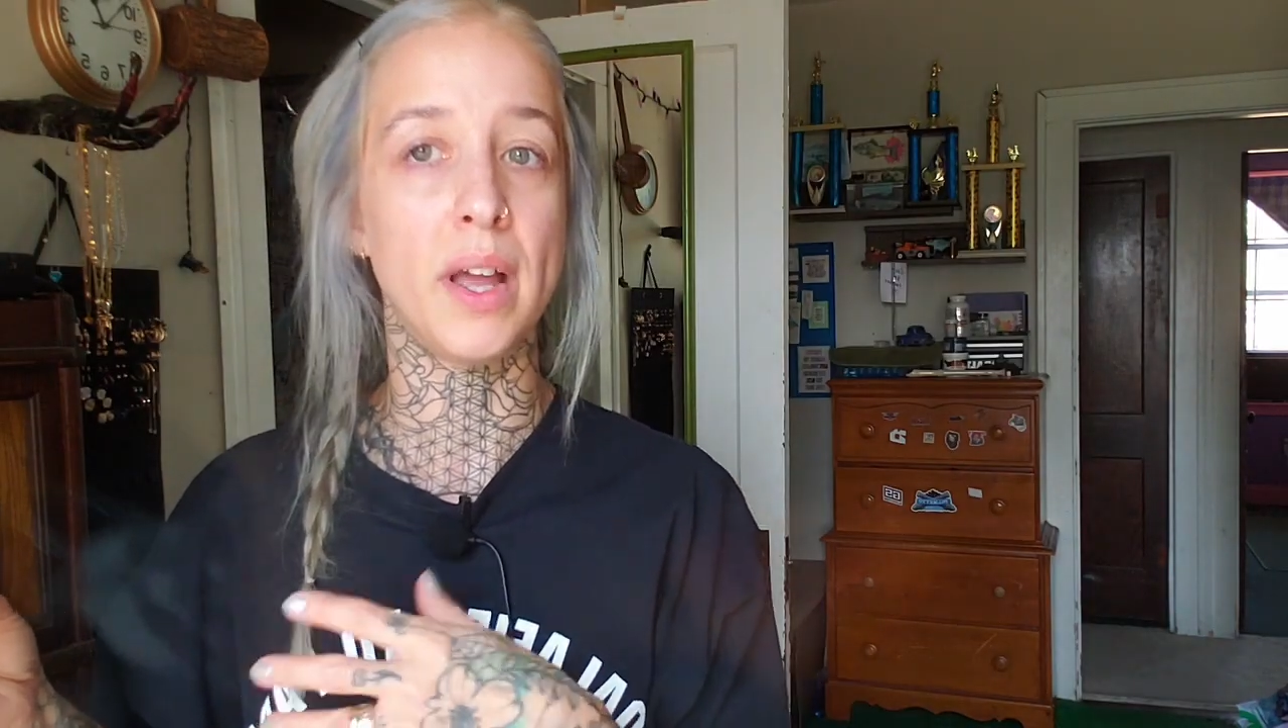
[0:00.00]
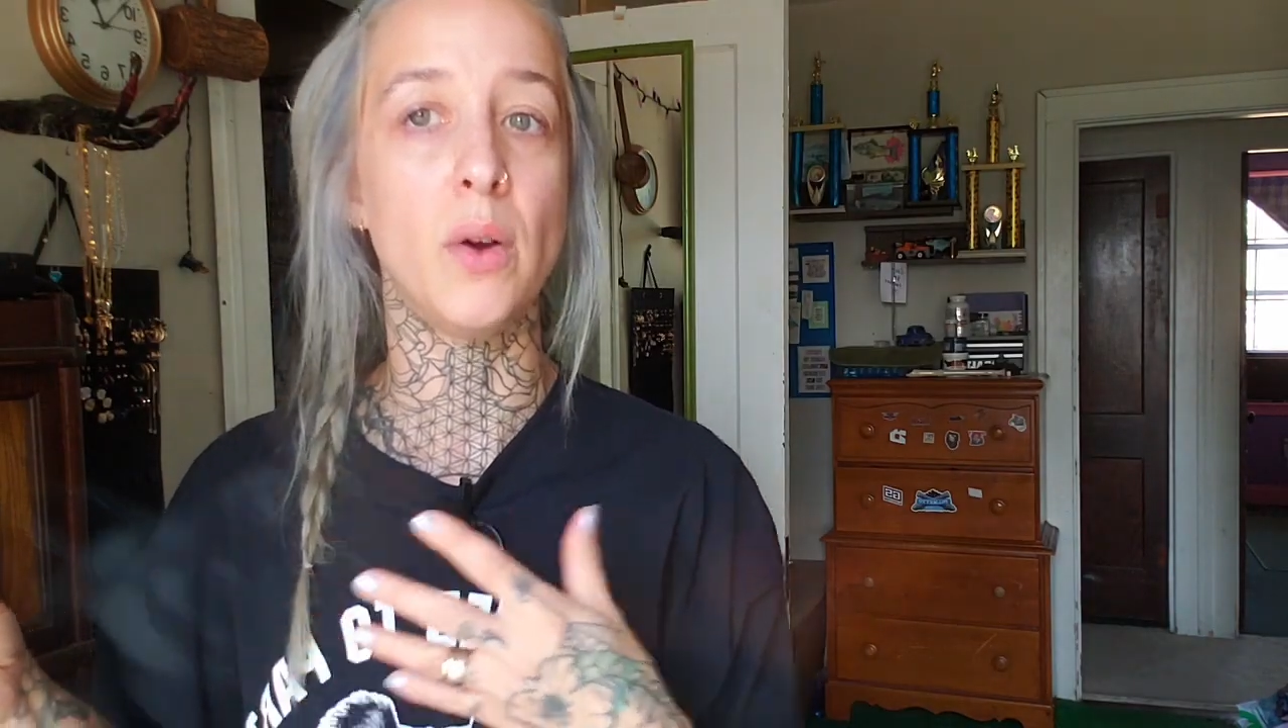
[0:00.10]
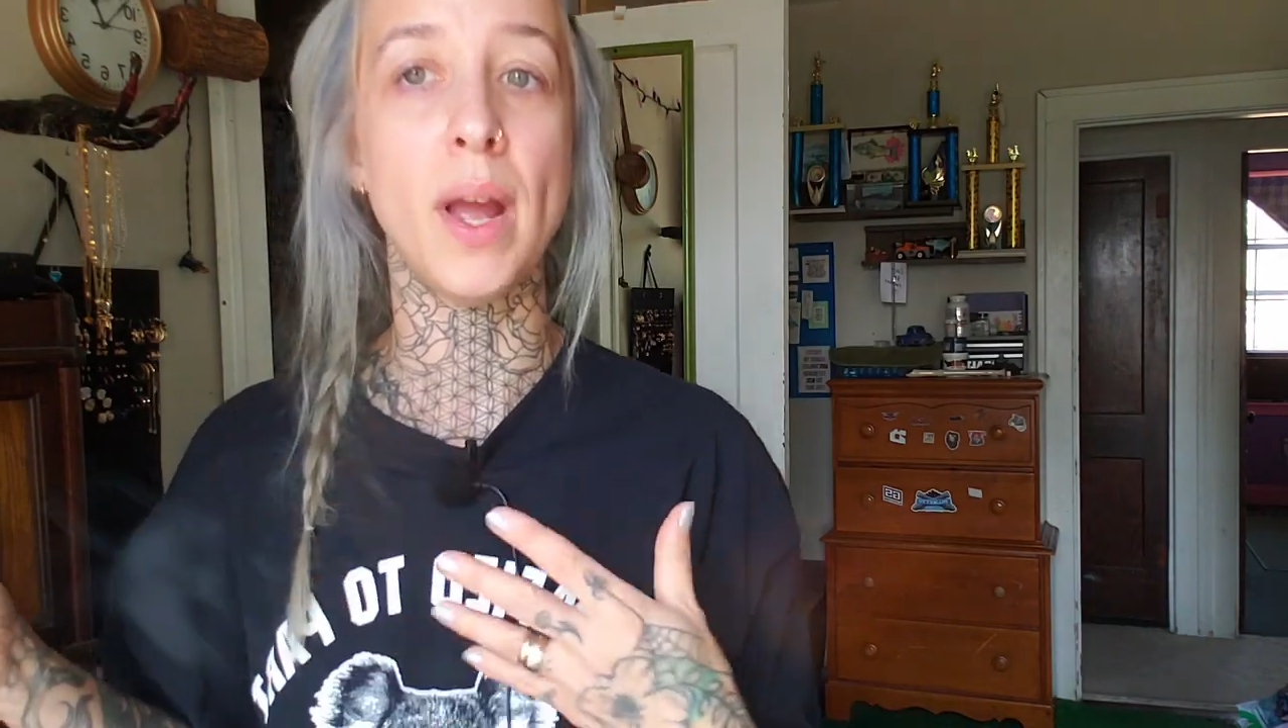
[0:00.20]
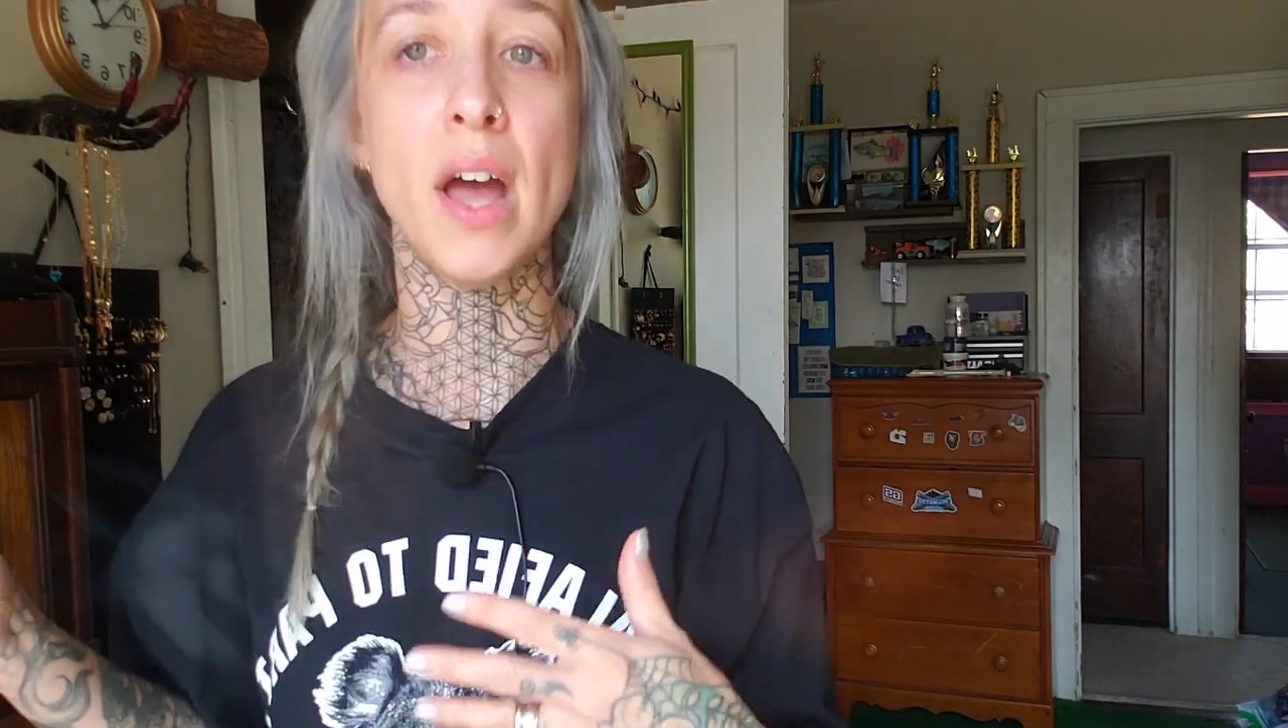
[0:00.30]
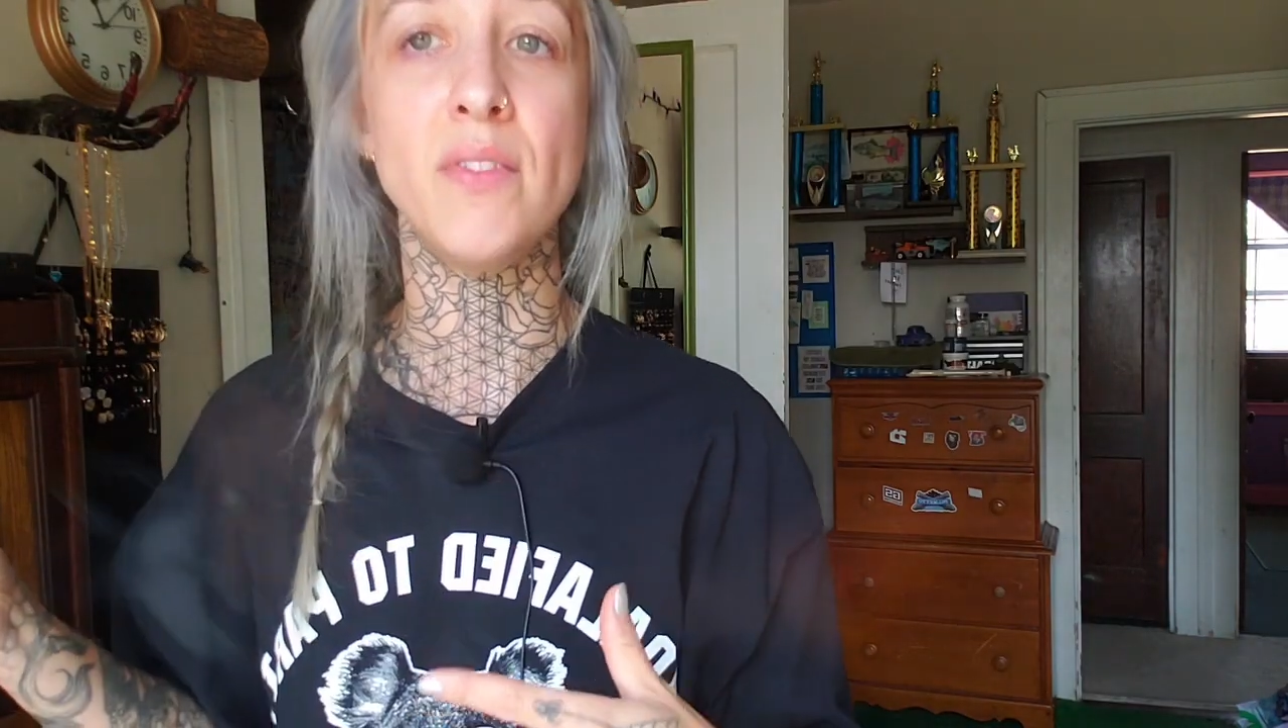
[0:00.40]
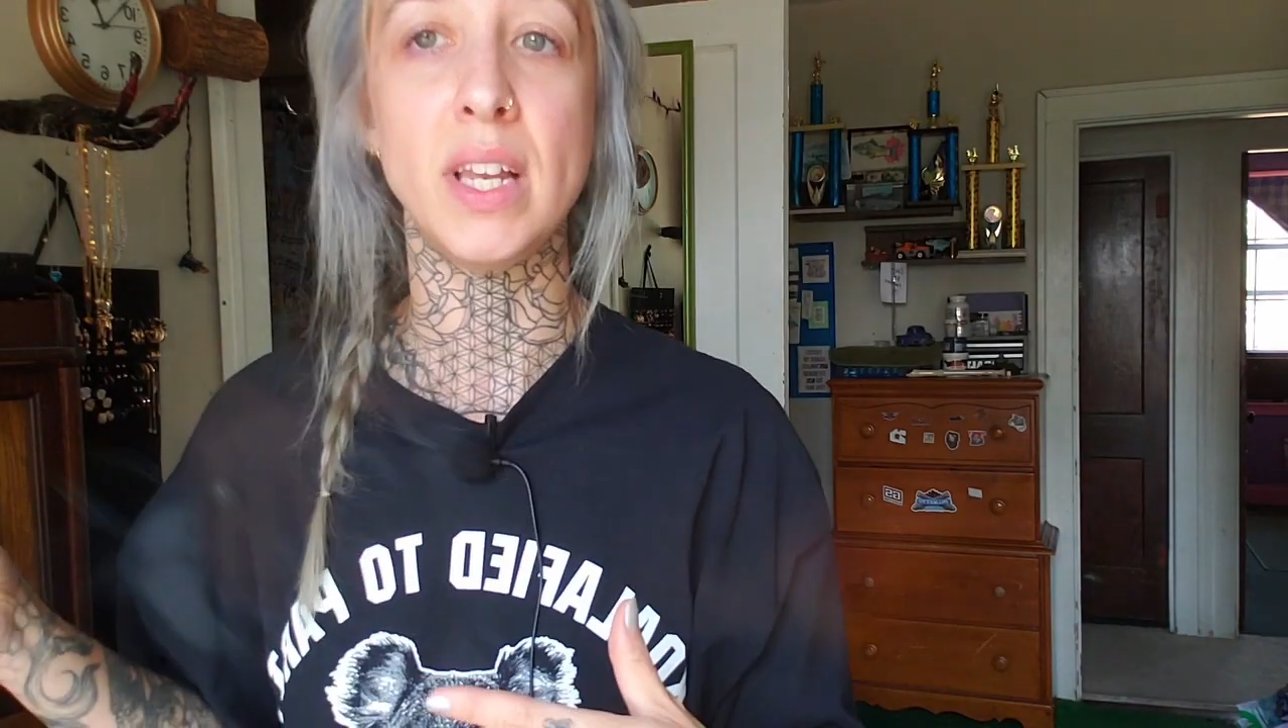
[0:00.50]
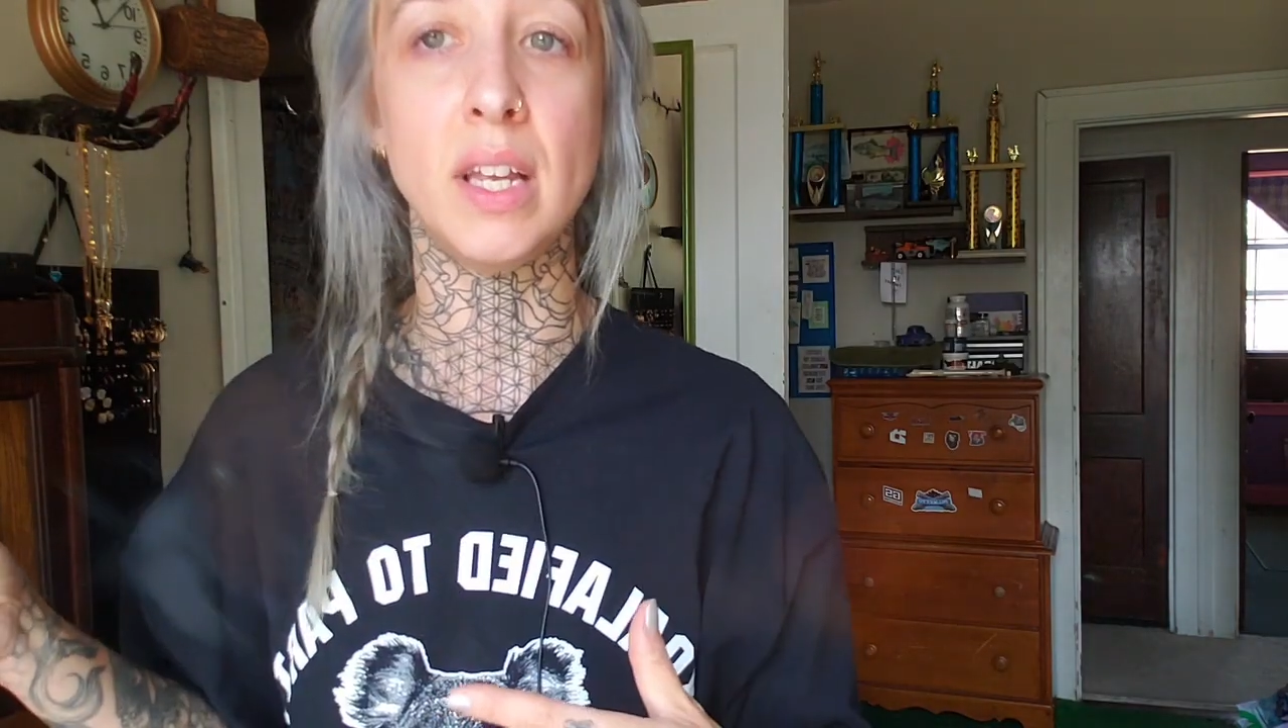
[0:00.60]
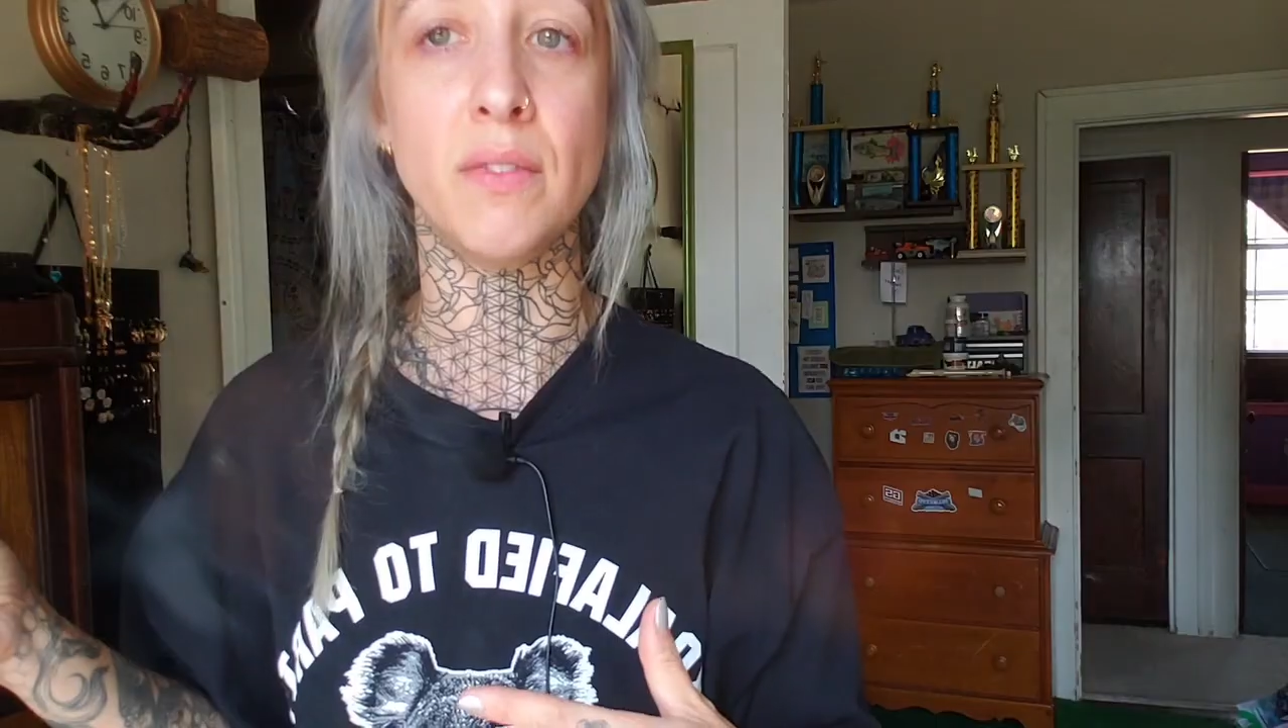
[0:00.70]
I don't have any